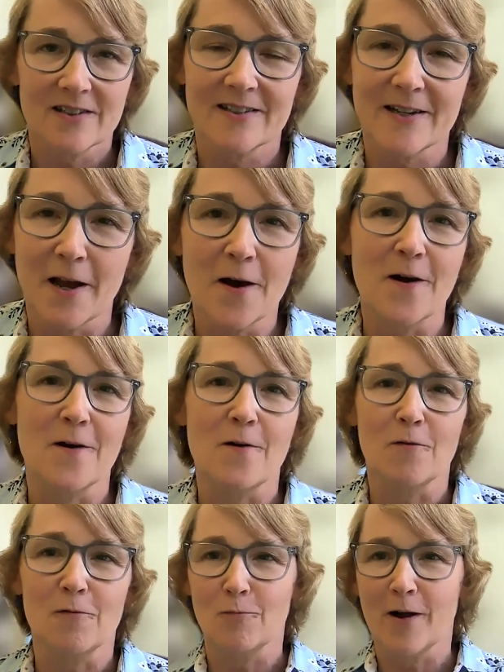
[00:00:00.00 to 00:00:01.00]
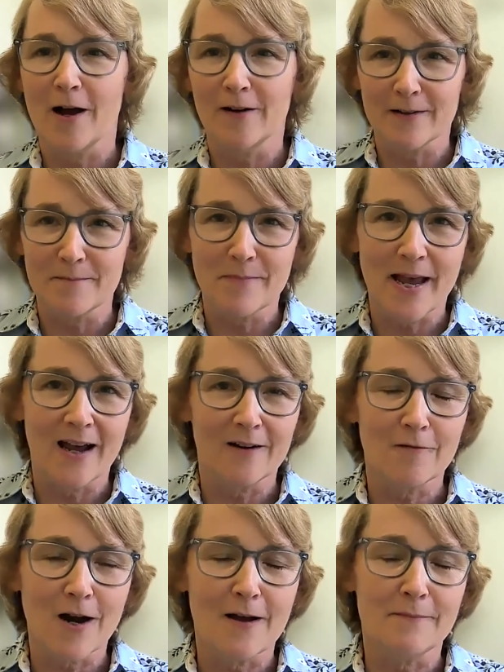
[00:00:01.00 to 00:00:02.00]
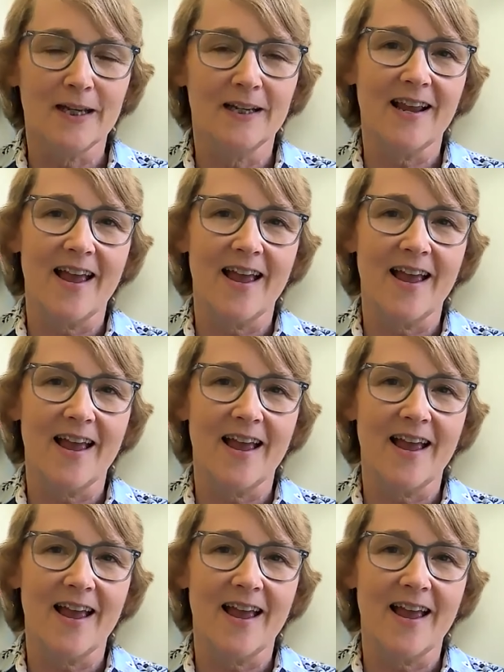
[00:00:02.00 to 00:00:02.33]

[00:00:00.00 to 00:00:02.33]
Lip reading: So welcome back, Robin,